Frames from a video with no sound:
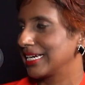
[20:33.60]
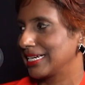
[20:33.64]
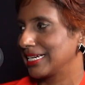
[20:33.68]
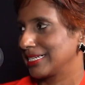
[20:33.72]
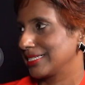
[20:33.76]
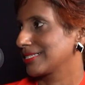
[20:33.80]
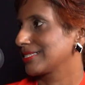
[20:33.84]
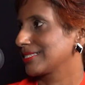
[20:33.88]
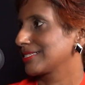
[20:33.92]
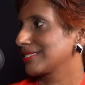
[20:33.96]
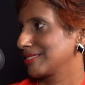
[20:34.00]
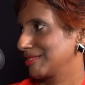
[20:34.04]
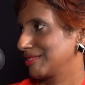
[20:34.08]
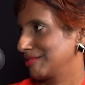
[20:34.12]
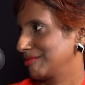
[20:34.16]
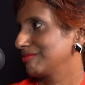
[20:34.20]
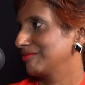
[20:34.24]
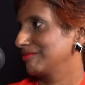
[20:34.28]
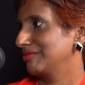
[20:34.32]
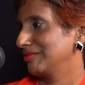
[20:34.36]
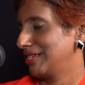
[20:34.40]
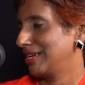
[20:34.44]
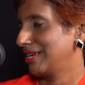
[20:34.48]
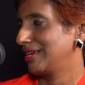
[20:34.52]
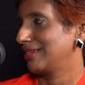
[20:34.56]
Yes,
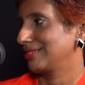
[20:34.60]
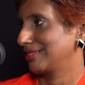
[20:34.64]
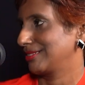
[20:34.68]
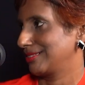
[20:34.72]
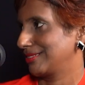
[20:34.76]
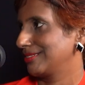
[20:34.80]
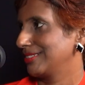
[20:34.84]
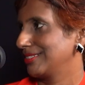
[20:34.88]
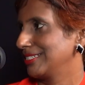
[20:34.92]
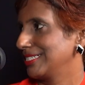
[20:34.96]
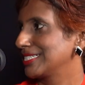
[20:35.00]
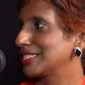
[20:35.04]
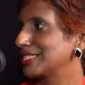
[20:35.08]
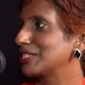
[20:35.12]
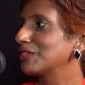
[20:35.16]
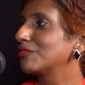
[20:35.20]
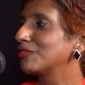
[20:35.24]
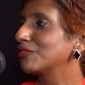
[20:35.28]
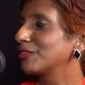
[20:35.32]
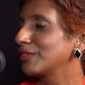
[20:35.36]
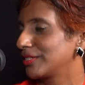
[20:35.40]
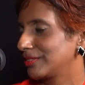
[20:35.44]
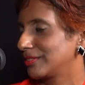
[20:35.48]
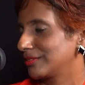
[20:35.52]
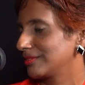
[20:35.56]
it's
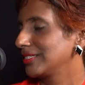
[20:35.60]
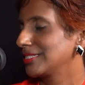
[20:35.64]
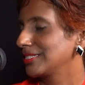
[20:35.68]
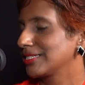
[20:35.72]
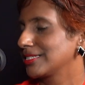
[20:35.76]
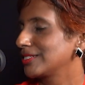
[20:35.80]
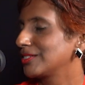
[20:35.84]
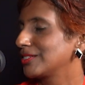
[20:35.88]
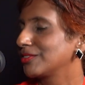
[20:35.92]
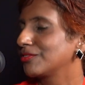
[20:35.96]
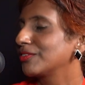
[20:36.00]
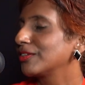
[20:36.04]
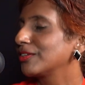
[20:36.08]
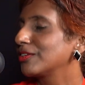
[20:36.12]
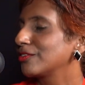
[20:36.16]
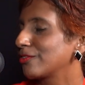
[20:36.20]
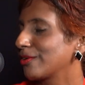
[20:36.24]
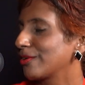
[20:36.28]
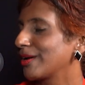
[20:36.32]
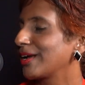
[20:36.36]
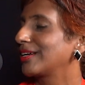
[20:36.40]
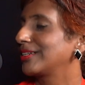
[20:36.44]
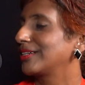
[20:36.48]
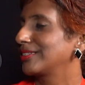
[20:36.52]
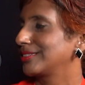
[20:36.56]
different. It's a different
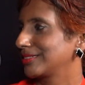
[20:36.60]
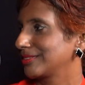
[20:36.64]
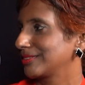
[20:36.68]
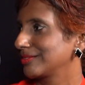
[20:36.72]
trend.